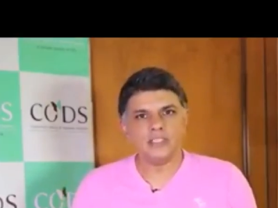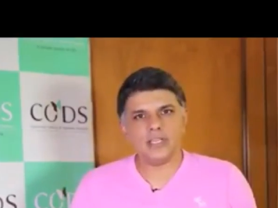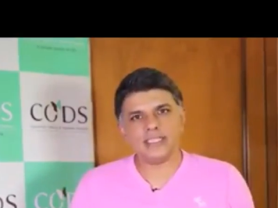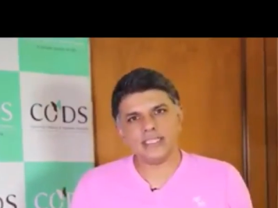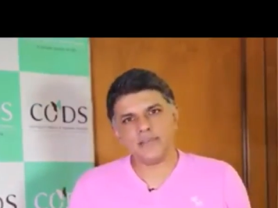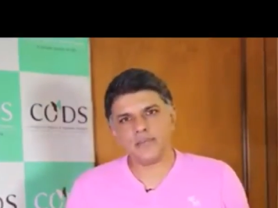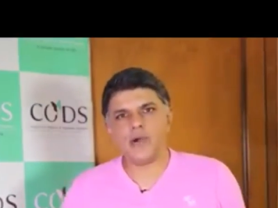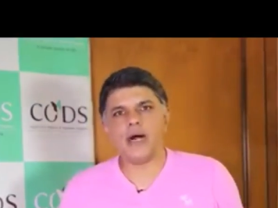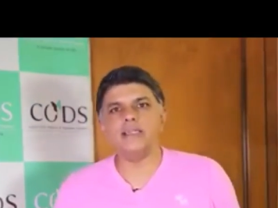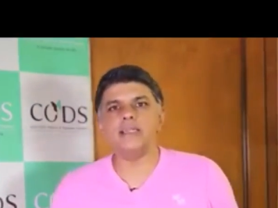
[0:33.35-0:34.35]
So let's say if
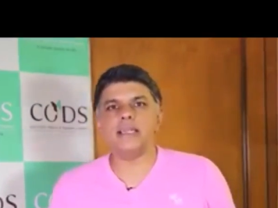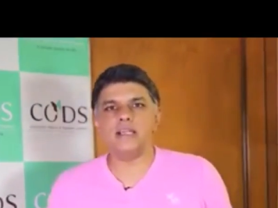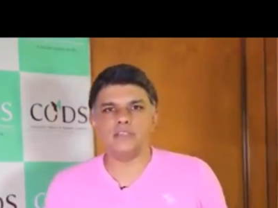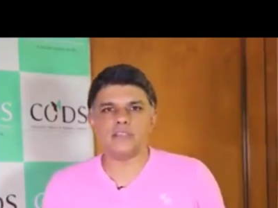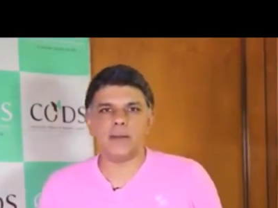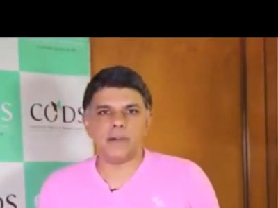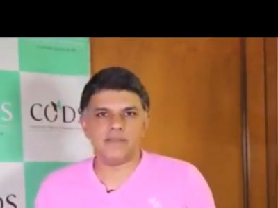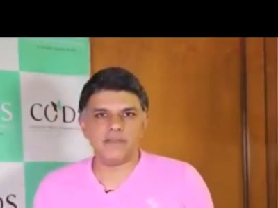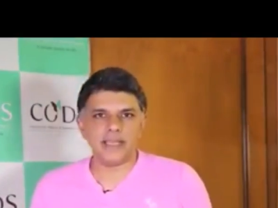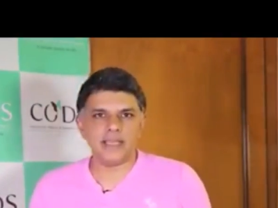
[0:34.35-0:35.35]
you're 100 kilos
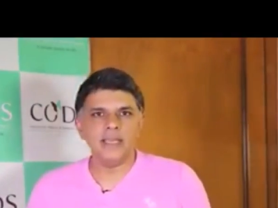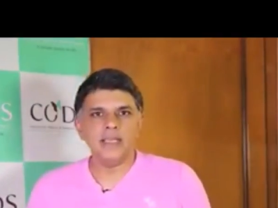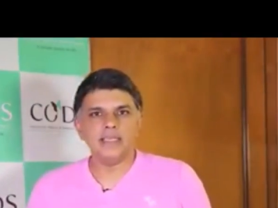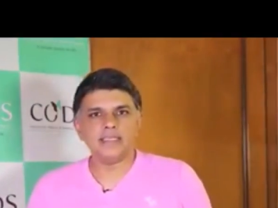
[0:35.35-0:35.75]
above weight,